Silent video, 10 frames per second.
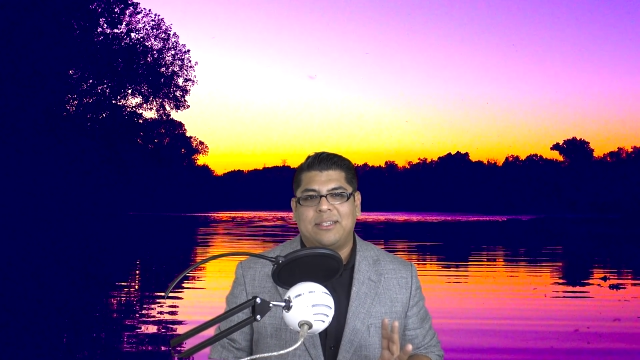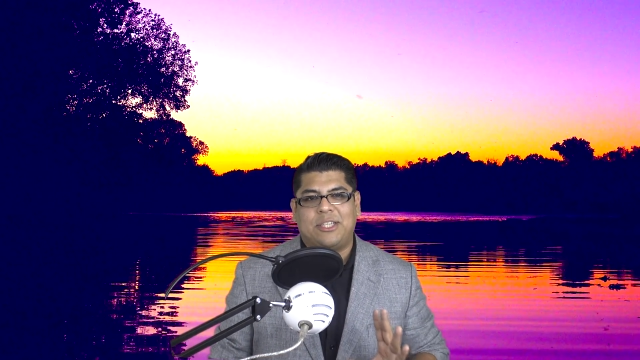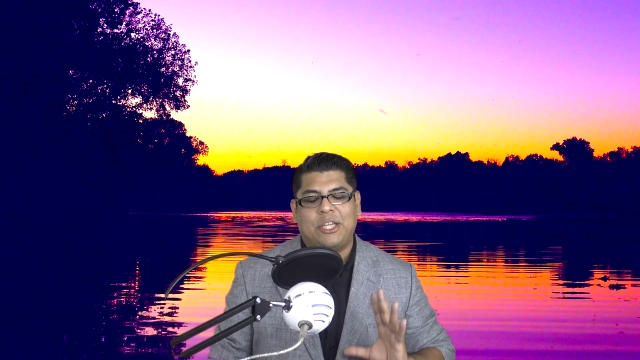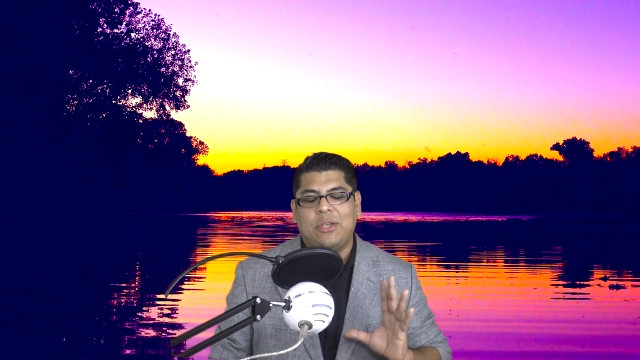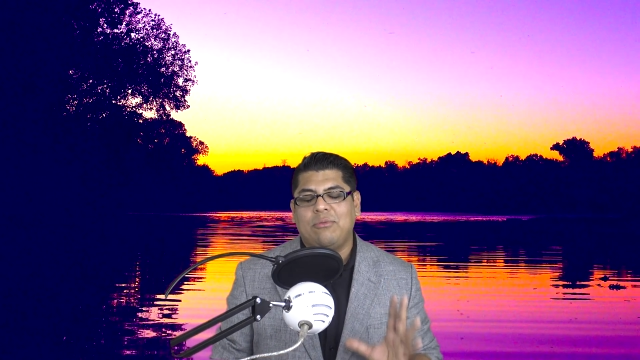
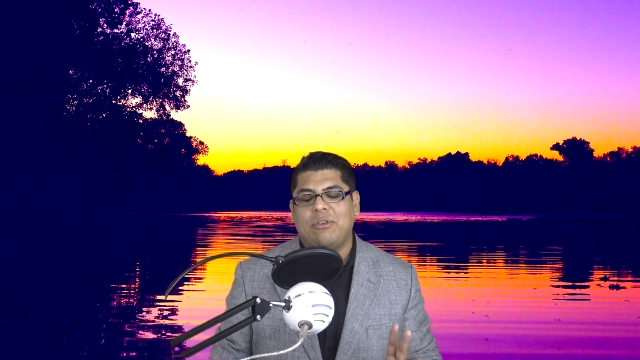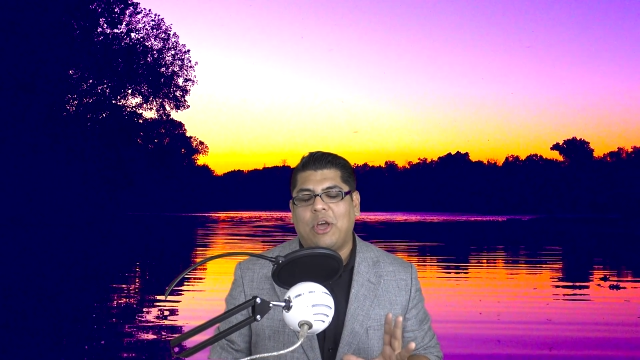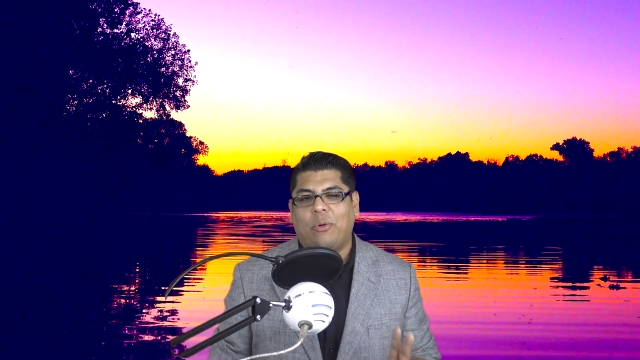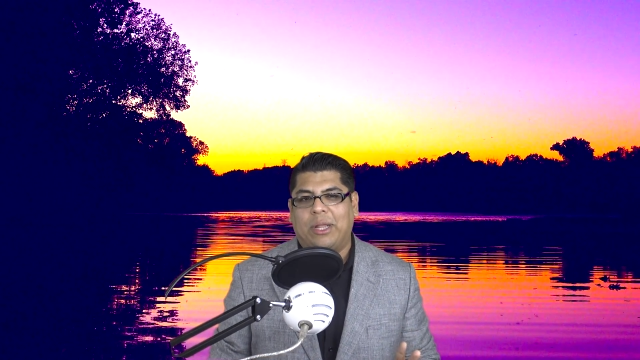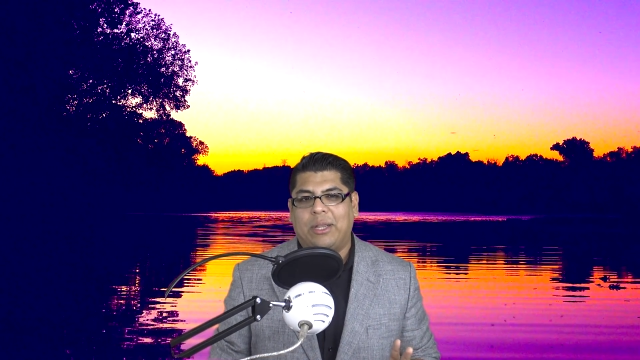do you
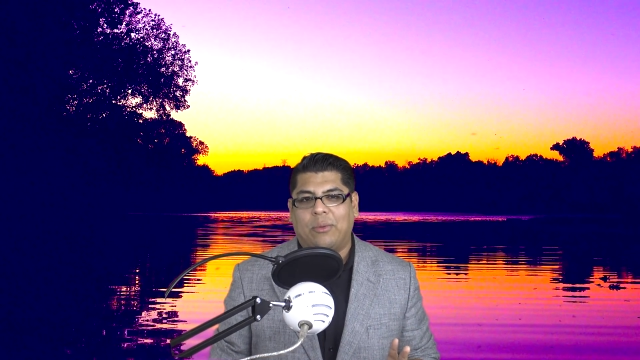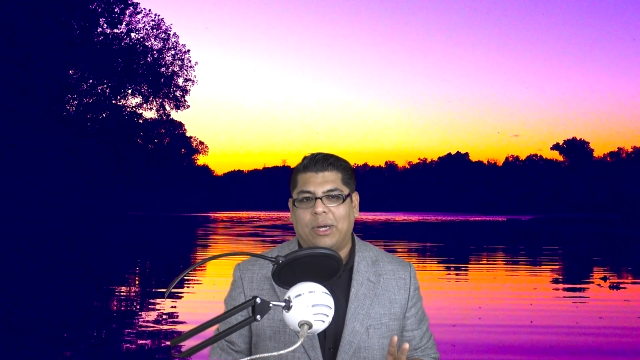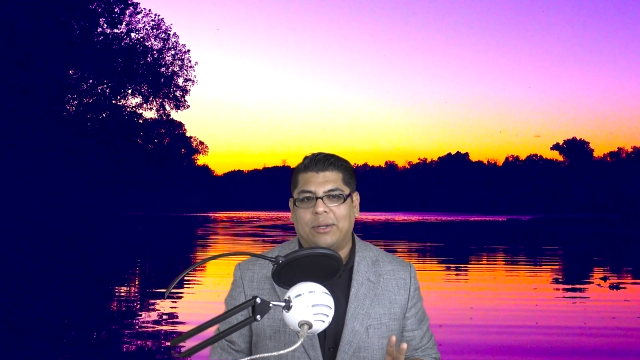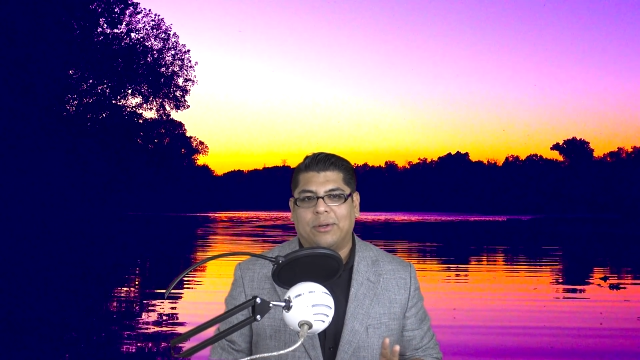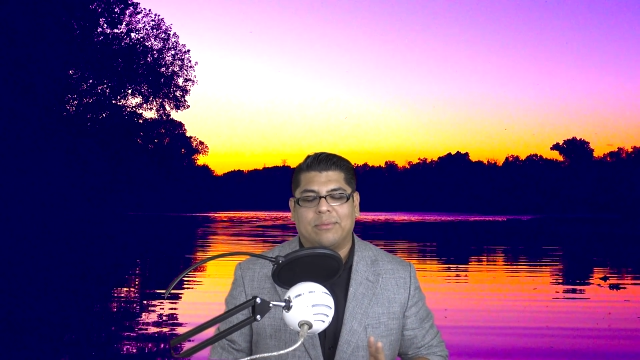know
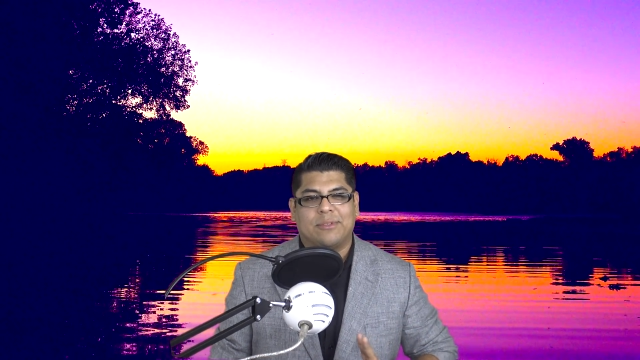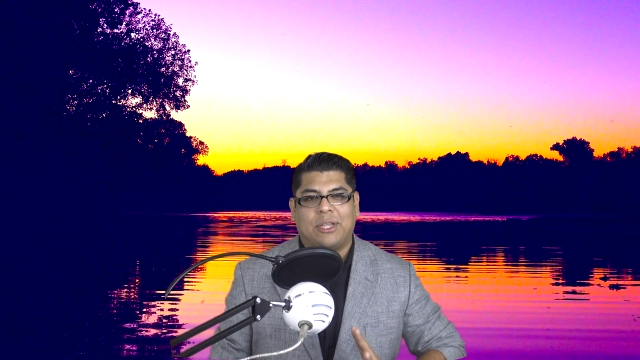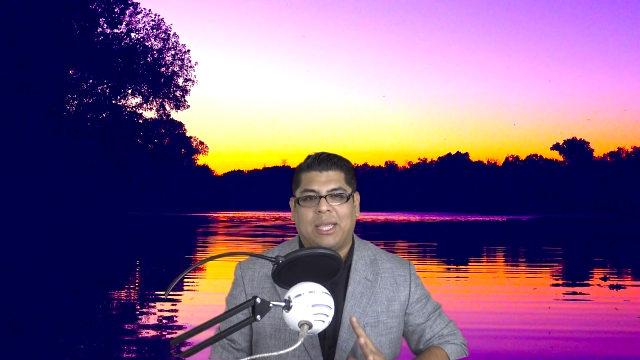anyone, or do you